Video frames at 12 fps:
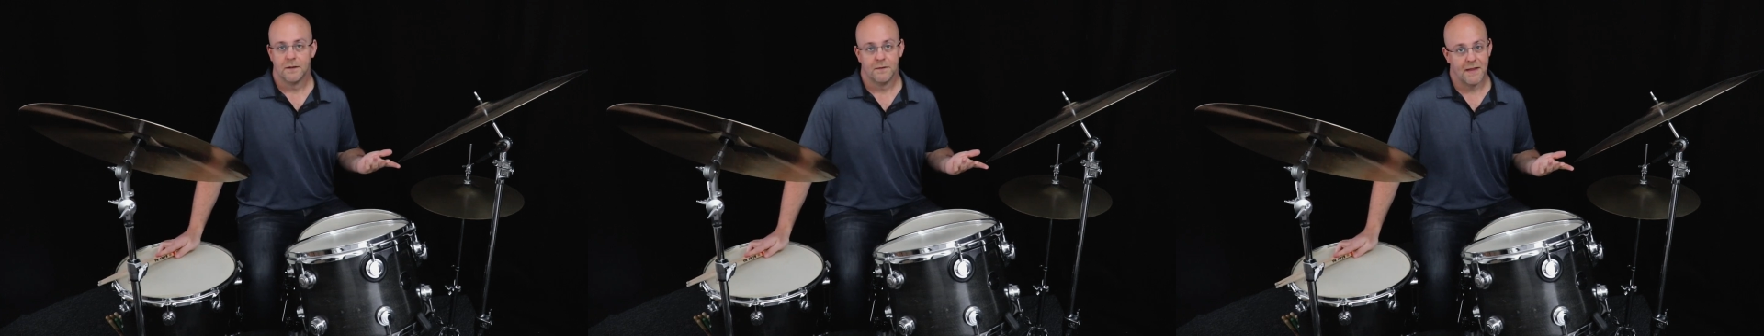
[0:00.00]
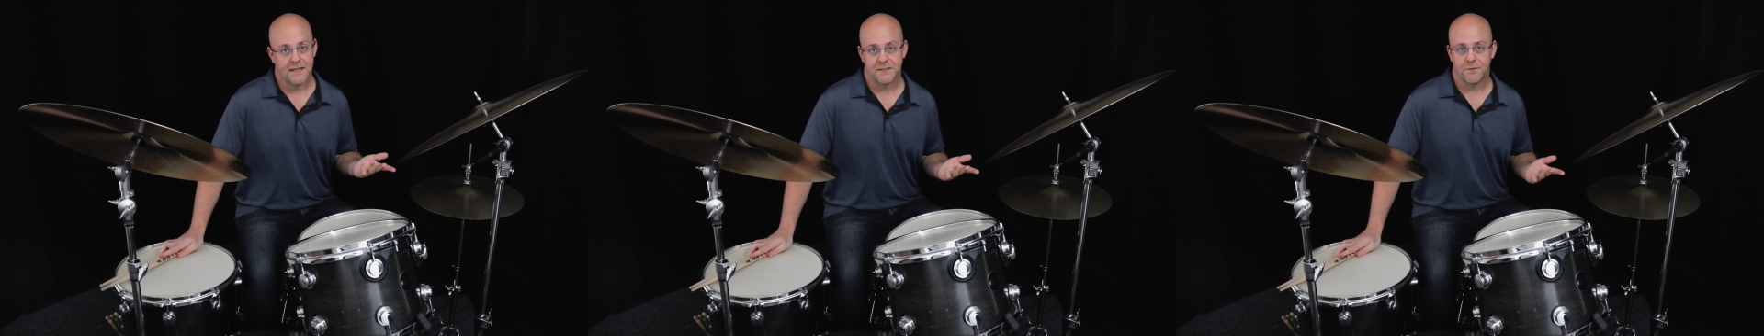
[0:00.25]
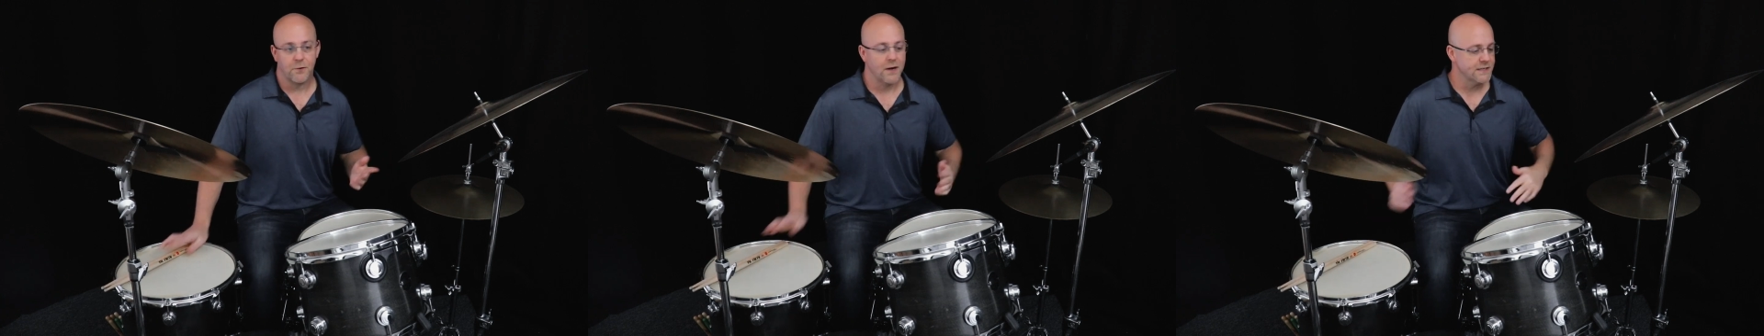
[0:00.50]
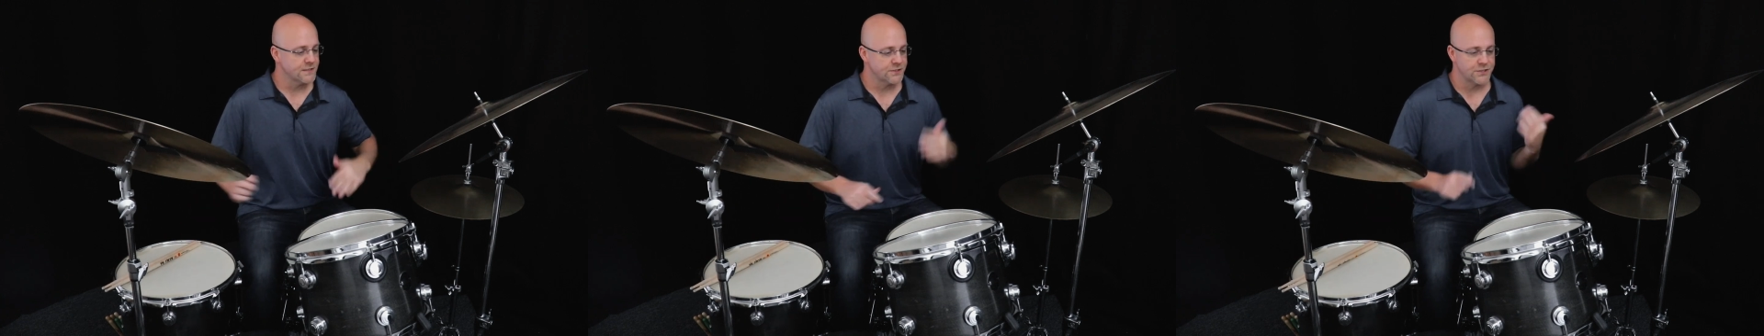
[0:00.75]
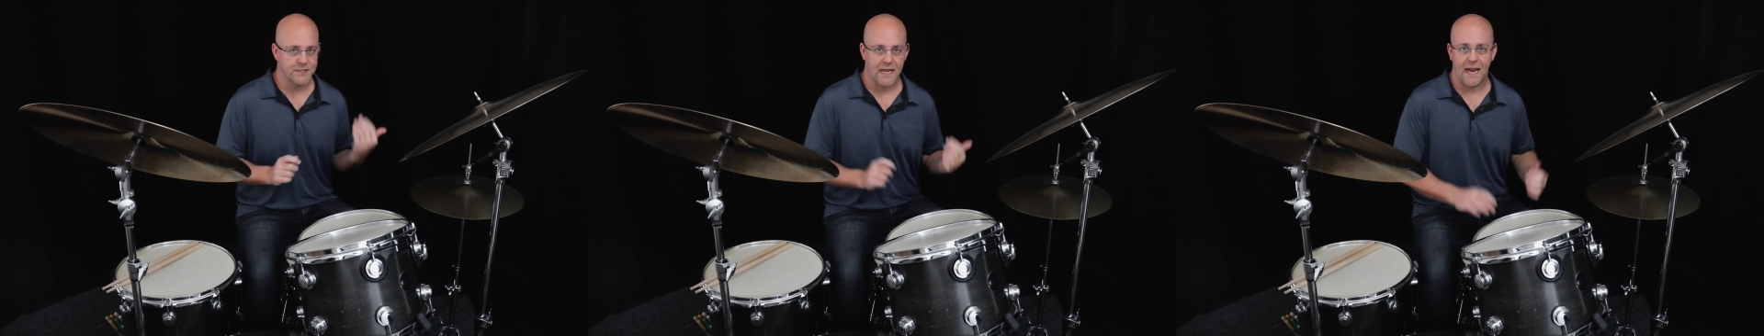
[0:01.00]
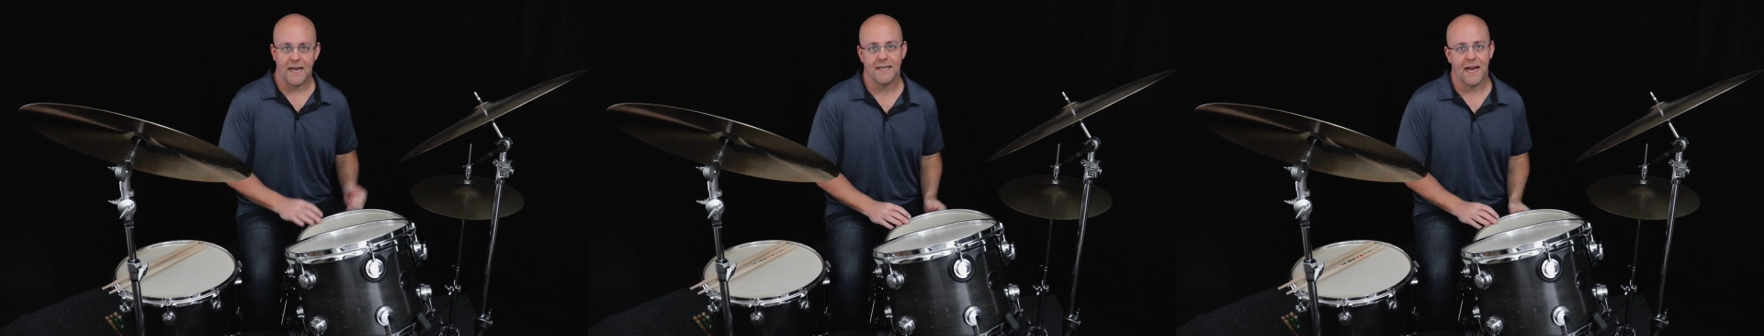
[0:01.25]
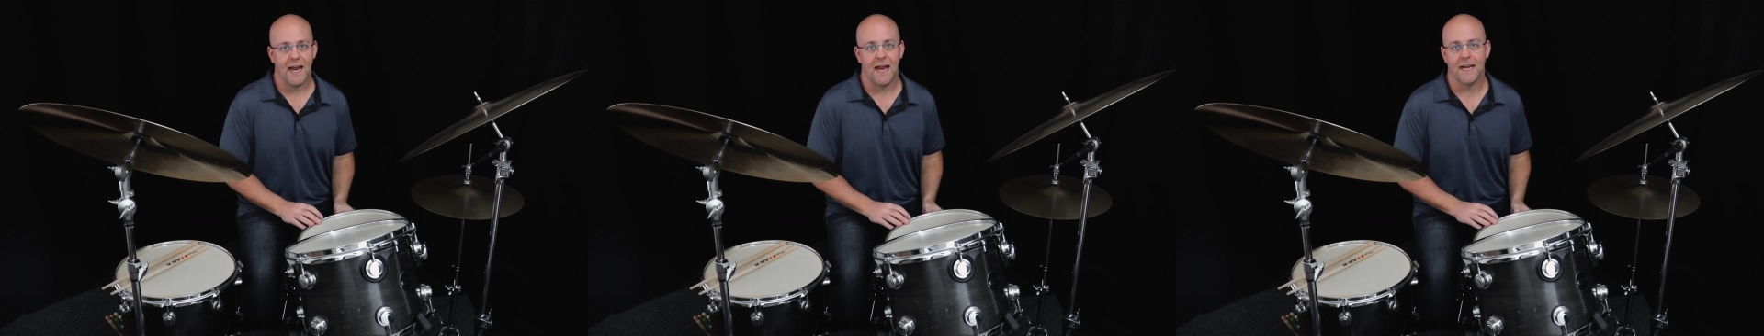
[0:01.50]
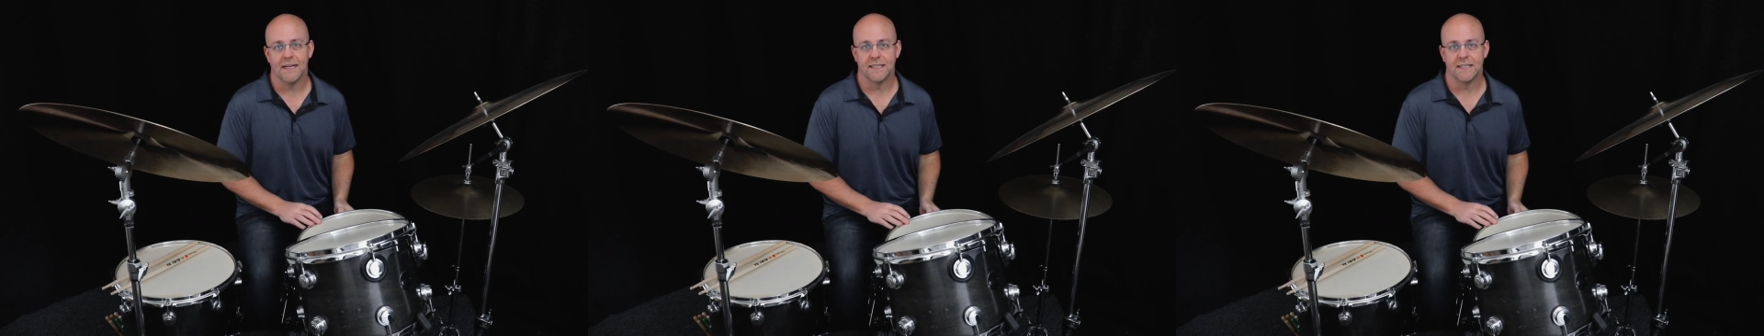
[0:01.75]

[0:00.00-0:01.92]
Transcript: That's the phrase. It's just hand to hand.